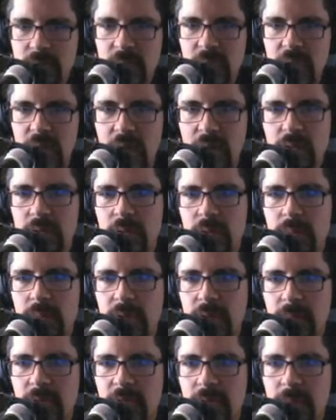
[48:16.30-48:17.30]
I don't know,
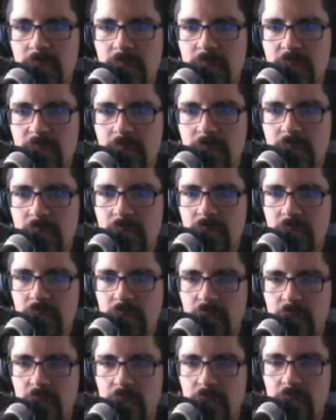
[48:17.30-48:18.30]
maybe this
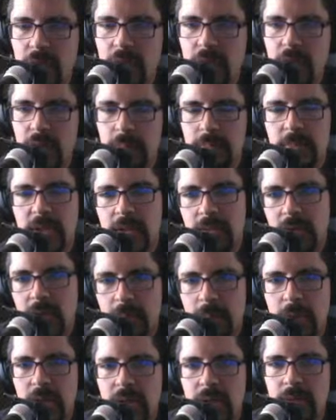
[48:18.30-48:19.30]
is a
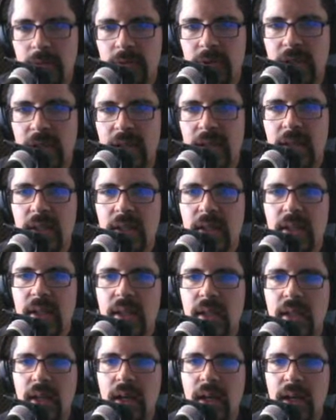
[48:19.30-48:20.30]
pun or not,
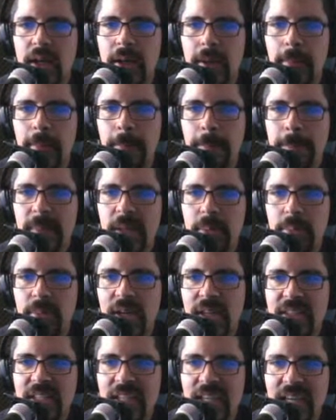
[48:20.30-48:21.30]
but
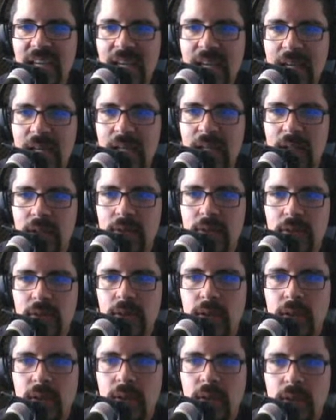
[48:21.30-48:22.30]
at the end
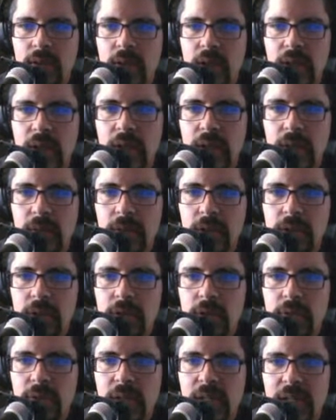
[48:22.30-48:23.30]

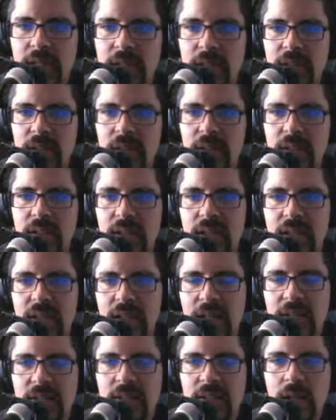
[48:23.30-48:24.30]
you get
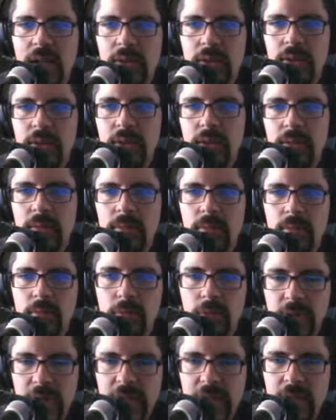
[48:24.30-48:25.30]
another
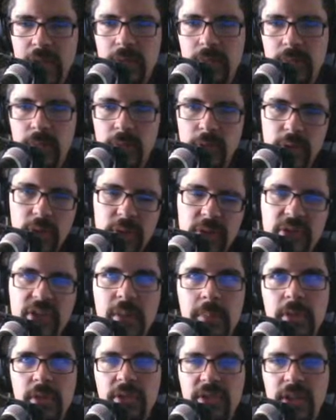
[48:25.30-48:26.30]
related or
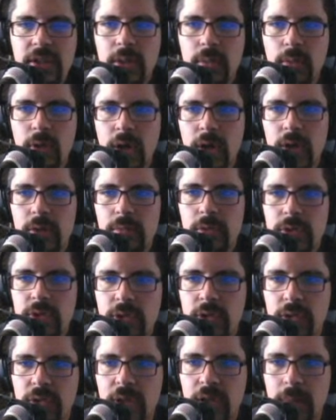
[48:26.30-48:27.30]
similar sounding word, which
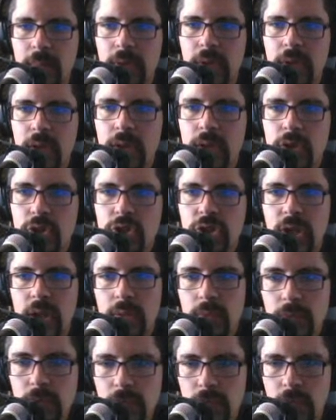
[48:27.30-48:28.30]
is
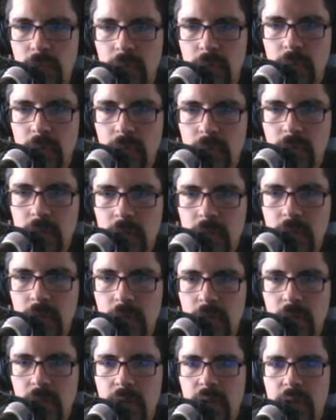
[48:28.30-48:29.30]
Shaul,
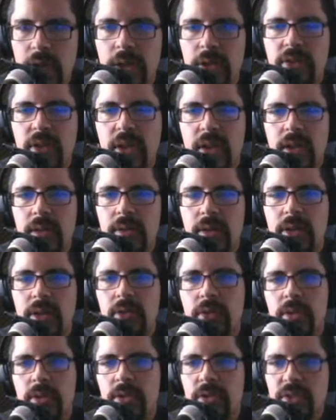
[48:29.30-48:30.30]
instead
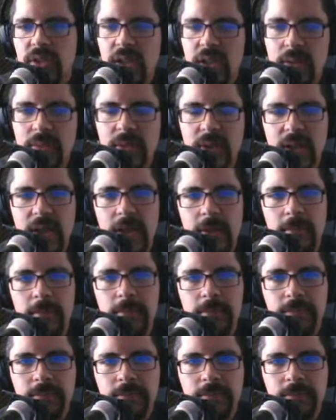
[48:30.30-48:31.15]
of